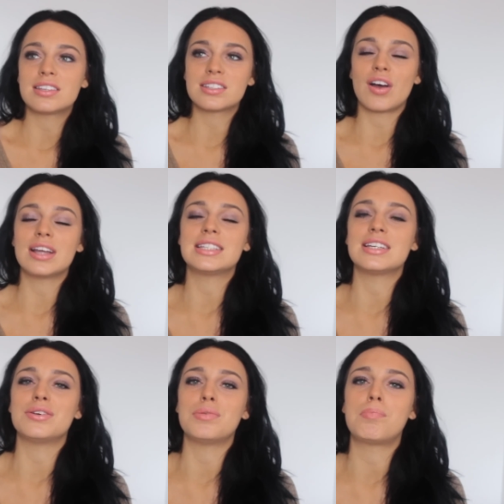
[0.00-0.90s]
it started
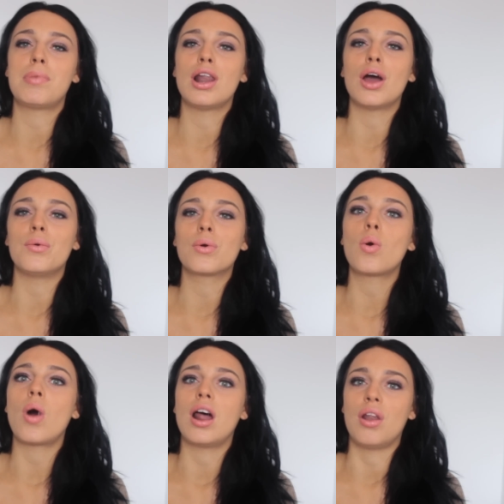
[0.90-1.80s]
to bloat
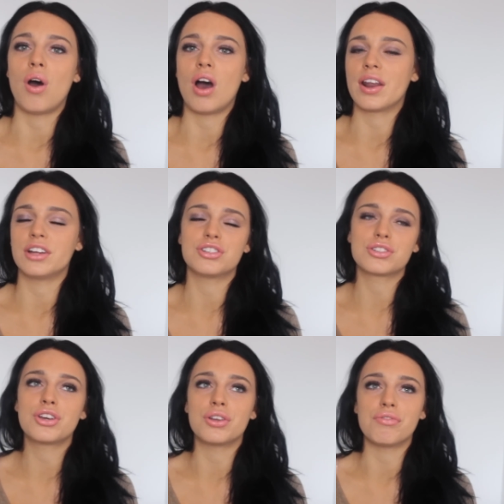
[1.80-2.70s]
quite a lot and I
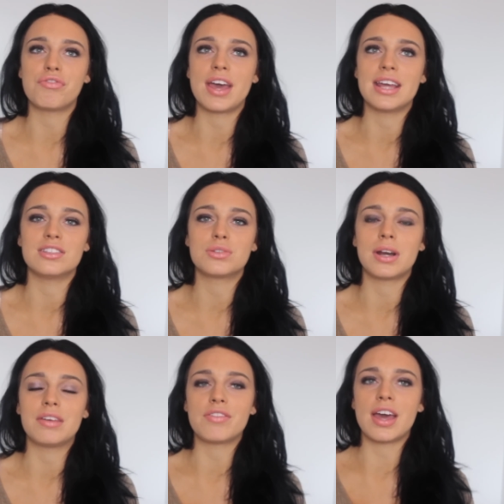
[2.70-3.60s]
just couldn't fit into
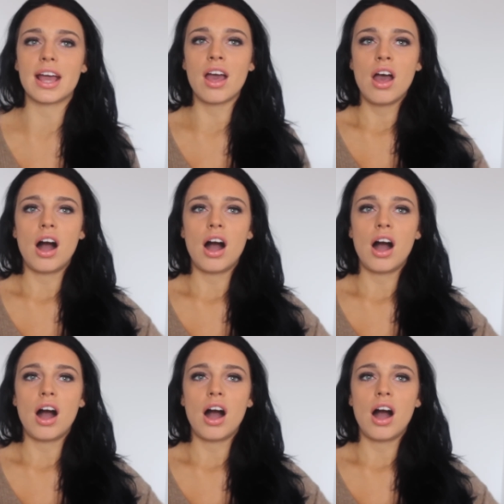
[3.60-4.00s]
anything.